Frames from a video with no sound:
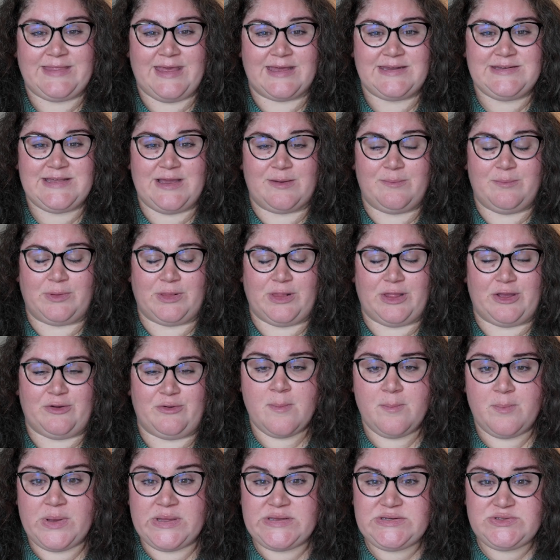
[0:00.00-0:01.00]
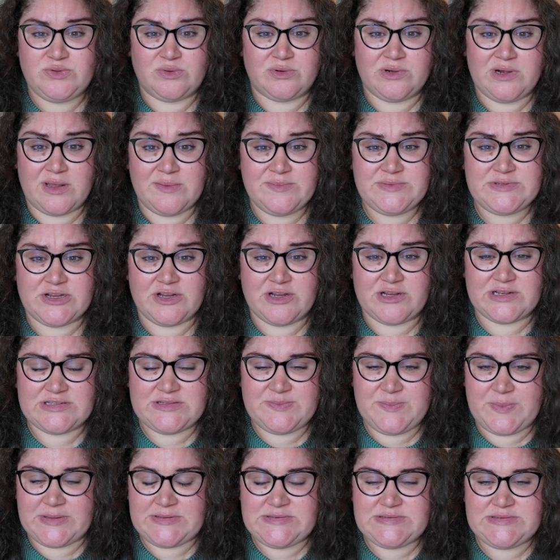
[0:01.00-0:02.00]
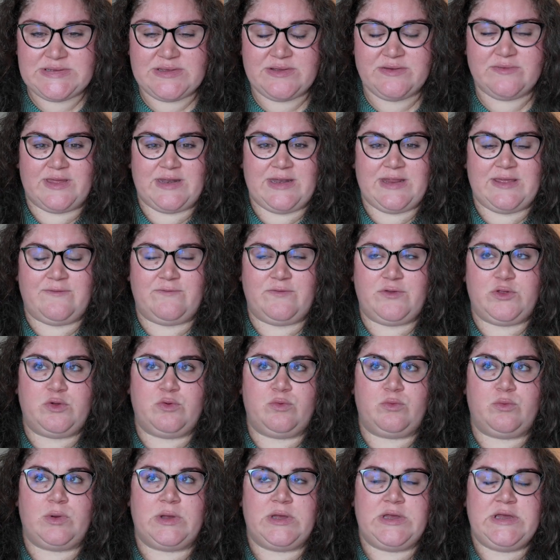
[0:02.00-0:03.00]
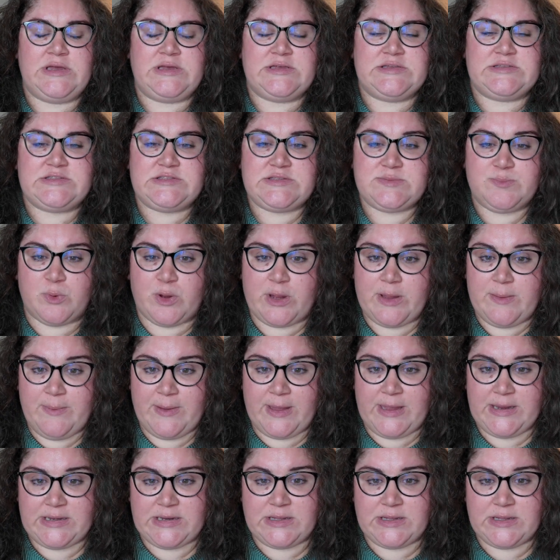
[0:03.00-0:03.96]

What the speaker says: that down below. But doorknobs are expensive, and if you spray paint